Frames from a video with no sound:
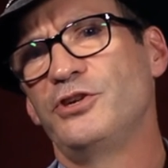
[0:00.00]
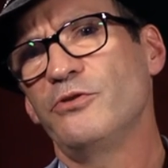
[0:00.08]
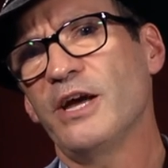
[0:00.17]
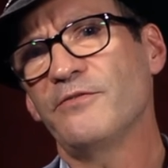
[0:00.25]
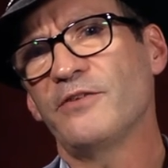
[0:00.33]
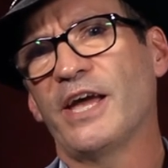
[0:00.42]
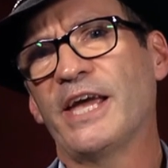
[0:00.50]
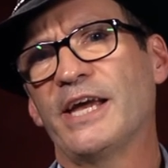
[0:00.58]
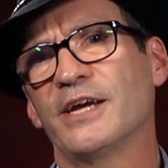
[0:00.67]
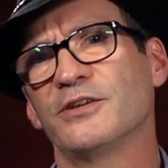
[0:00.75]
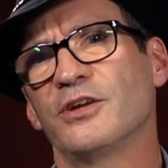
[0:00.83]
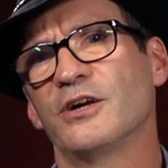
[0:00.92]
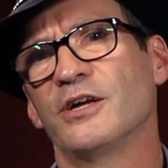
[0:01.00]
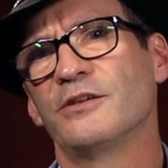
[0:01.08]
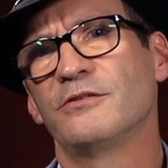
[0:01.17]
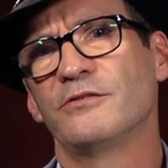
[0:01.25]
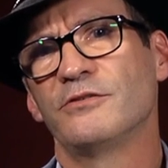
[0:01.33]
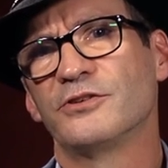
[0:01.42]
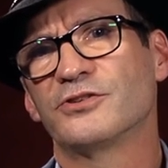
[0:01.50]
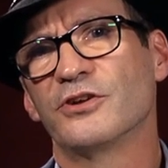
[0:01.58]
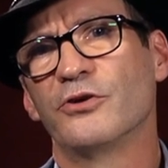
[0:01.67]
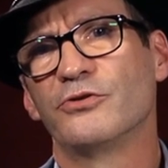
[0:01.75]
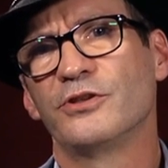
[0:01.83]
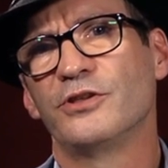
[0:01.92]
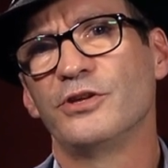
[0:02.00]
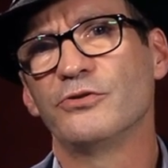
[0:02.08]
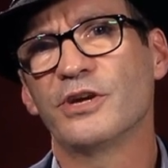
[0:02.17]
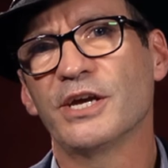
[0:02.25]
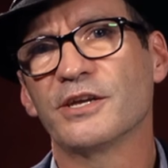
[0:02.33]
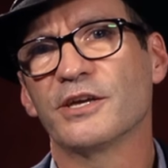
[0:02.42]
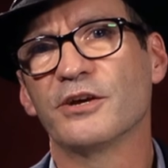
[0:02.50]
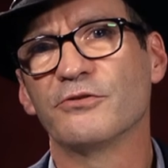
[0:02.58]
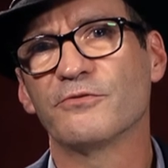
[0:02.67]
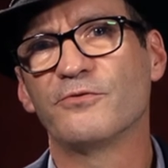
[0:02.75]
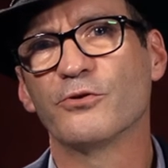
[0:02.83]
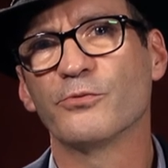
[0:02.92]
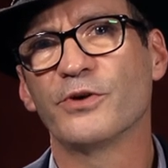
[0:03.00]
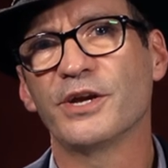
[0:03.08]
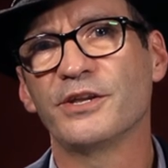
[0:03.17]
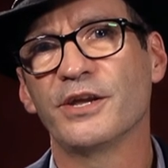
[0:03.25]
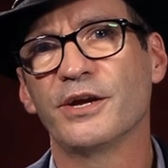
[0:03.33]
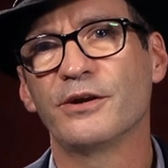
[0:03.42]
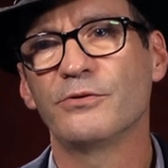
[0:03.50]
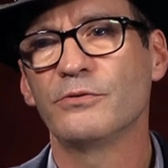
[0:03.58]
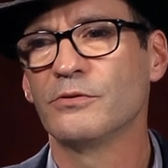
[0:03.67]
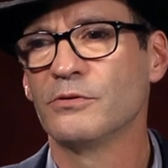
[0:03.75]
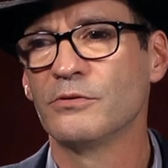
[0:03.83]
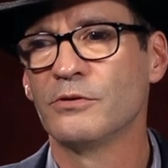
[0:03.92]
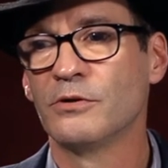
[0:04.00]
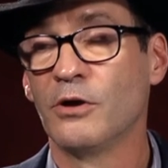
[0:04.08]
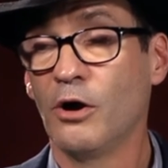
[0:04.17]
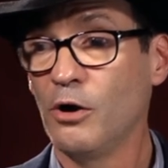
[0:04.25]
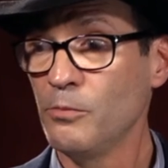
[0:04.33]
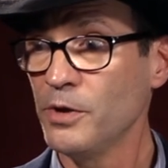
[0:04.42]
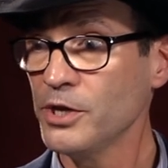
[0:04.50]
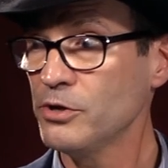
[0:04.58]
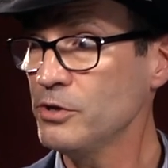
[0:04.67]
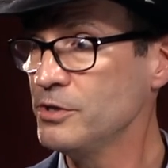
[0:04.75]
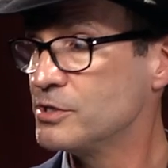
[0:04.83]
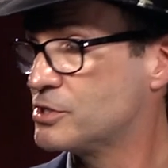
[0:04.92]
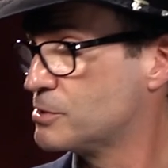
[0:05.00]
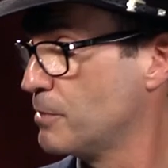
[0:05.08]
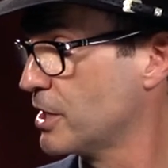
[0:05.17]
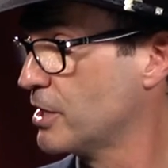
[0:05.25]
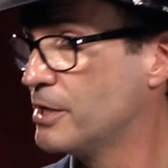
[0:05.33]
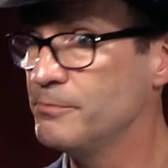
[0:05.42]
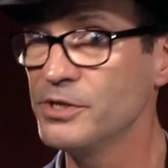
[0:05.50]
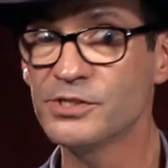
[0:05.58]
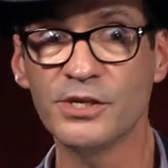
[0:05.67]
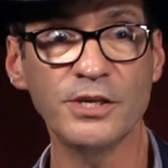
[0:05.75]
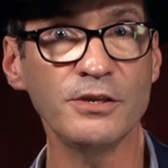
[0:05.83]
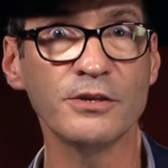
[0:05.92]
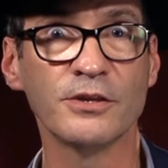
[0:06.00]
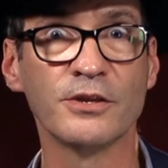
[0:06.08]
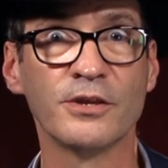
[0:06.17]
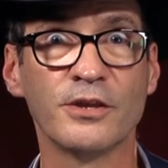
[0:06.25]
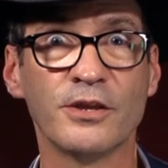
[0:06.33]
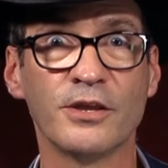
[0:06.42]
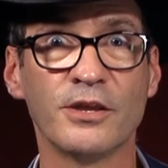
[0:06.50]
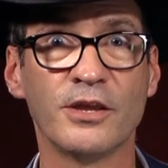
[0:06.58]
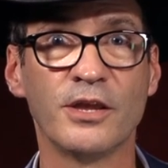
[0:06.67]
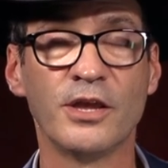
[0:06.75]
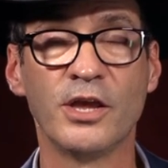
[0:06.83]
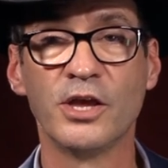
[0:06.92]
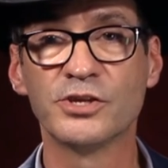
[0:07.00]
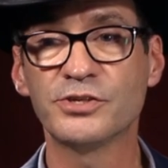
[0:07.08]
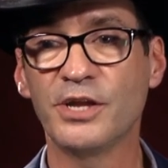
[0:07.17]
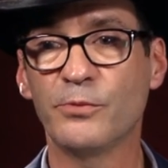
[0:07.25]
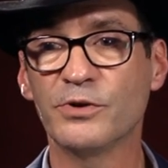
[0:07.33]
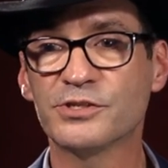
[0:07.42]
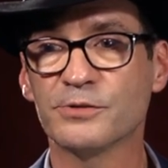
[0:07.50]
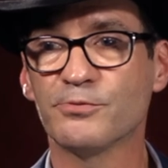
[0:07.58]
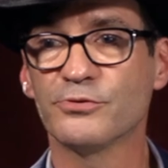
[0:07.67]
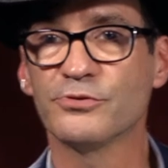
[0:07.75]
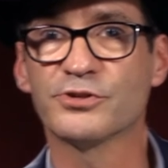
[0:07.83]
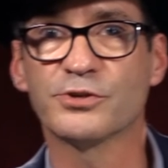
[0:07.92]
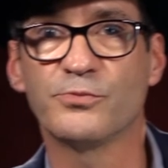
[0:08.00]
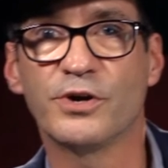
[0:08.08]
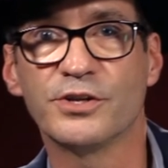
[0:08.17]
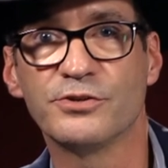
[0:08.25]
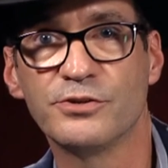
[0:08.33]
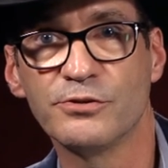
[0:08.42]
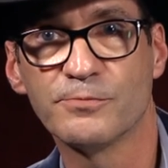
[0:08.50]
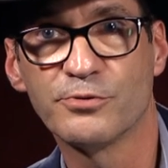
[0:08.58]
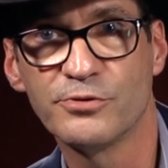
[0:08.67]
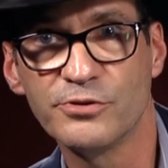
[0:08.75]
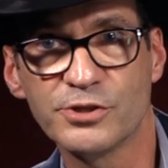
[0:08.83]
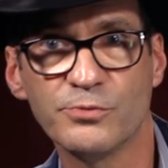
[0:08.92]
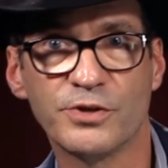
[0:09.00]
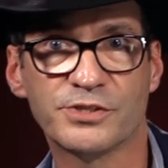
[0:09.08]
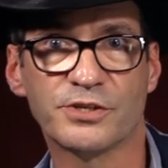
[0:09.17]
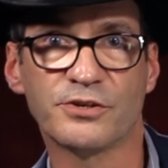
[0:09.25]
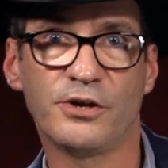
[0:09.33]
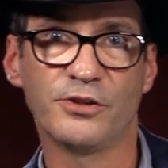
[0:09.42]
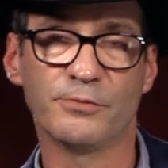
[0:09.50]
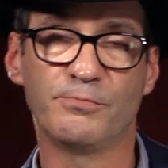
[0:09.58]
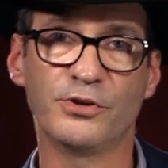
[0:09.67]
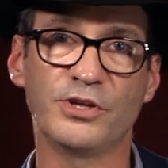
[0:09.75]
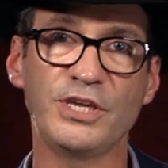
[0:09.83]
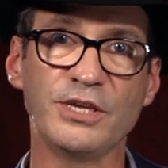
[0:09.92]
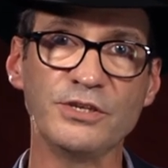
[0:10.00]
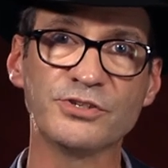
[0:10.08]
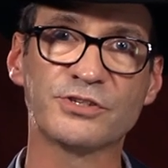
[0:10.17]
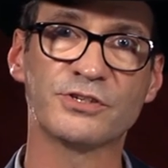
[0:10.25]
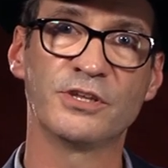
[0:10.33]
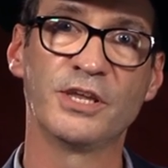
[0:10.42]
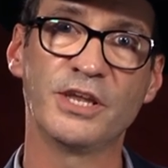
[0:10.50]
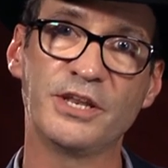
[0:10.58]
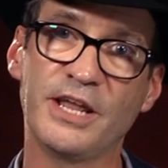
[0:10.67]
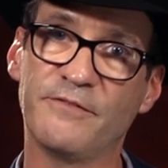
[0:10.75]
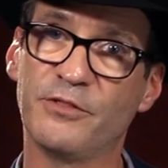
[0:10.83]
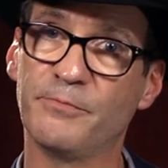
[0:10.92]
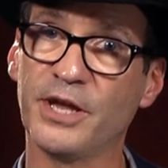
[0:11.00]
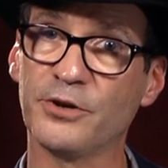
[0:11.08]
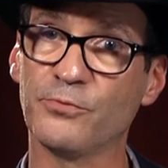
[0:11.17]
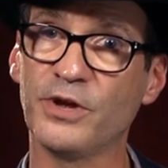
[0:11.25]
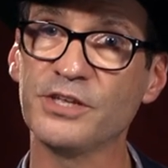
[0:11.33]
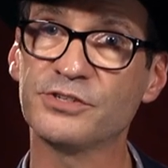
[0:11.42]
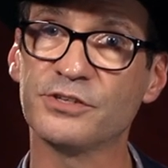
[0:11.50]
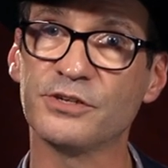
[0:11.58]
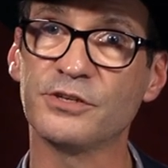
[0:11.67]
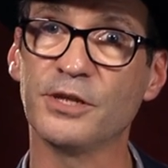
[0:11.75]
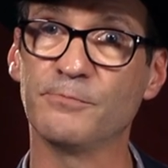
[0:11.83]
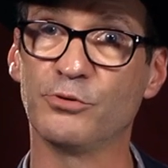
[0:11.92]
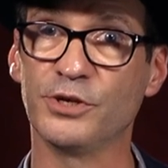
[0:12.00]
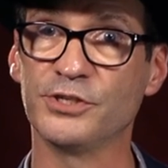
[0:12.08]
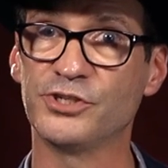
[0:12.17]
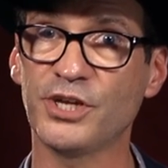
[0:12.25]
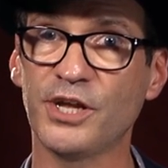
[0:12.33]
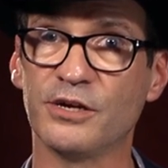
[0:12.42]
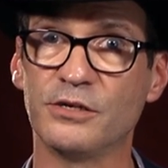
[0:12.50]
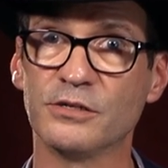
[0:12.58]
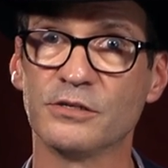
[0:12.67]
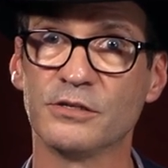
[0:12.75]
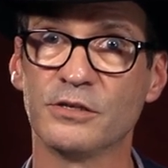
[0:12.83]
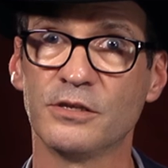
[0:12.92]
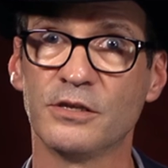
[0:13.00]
do you have a handgun that's loaded that you can't account for right now? Oh my goodness, is my gun missing? So now what's the producer want to do? The producer wants to call the police and have the man arrested and put in jail.